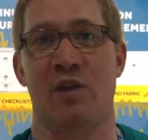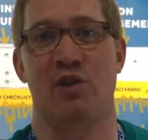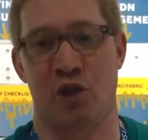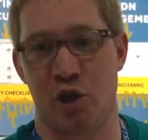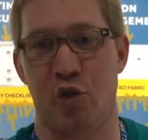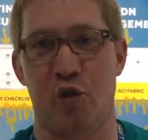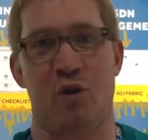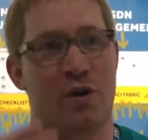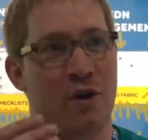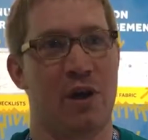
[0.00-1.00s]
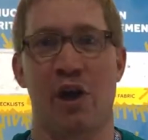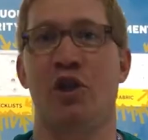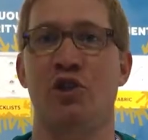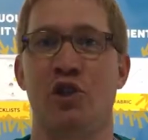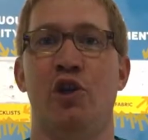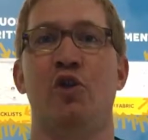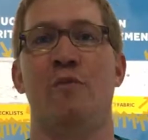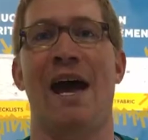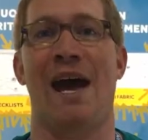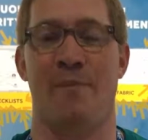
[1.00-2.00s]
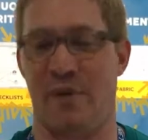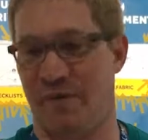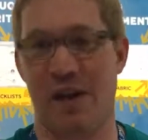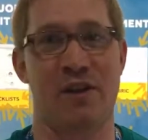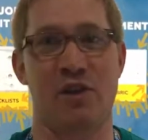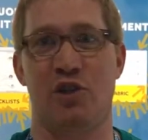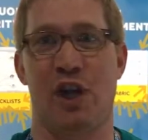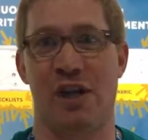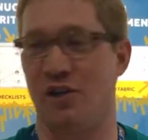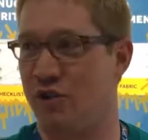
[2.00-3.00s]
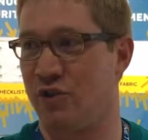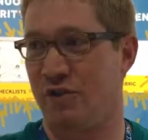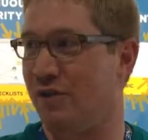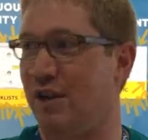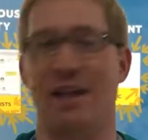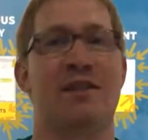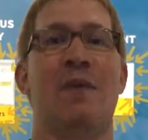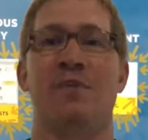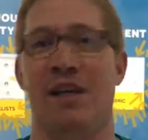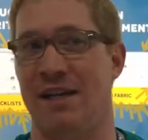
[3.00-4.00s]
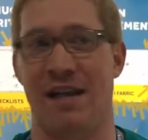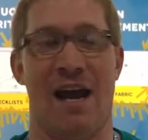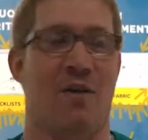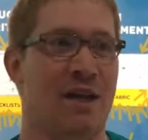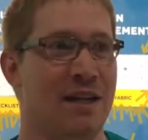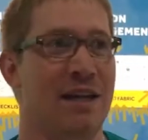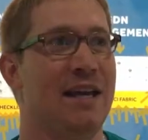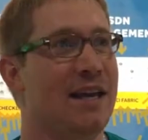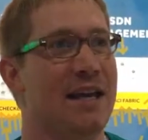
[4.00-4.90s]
Here's your new map. If anything changed, it's updated now. And